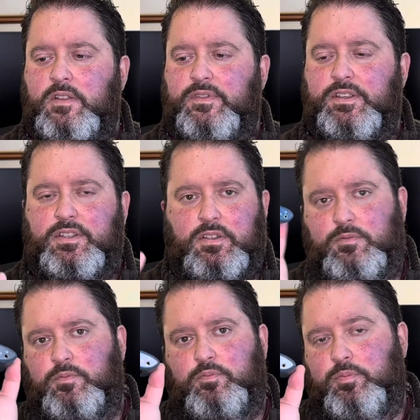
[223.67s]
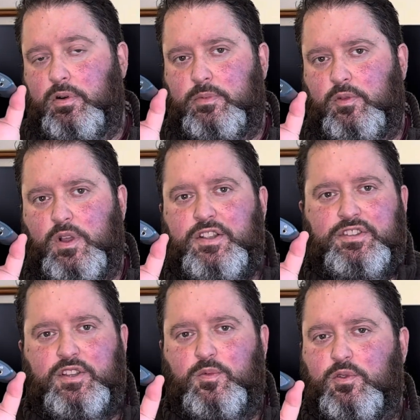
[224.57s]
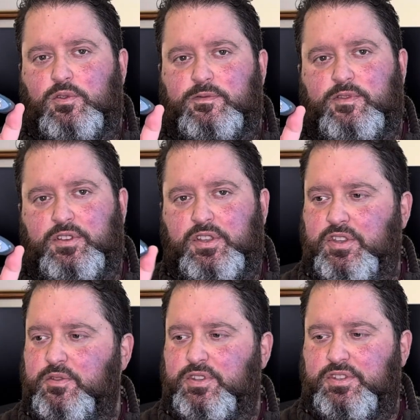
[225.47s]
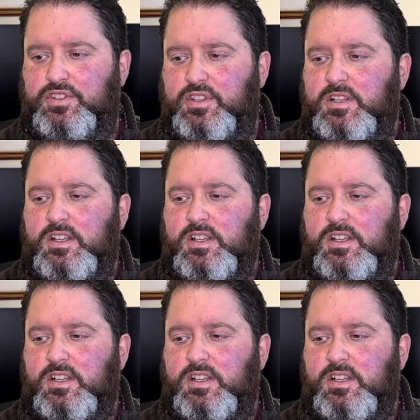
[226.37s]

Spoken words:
This probably wins the award for the cutest